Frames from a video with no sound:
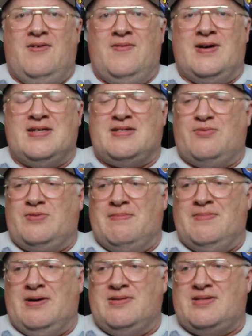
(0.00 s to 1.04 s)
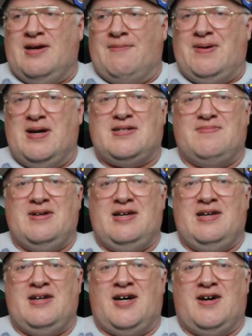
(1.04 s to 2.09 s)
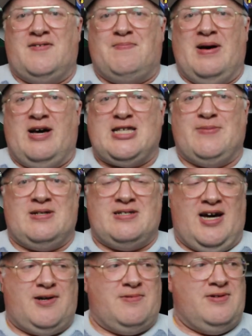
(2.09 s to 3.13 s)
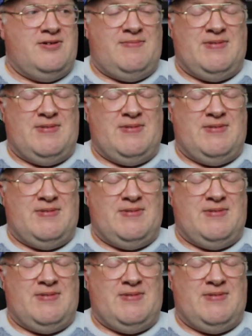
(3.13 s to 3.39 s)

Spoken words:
was the most epitome of Basketball Dad Rudy,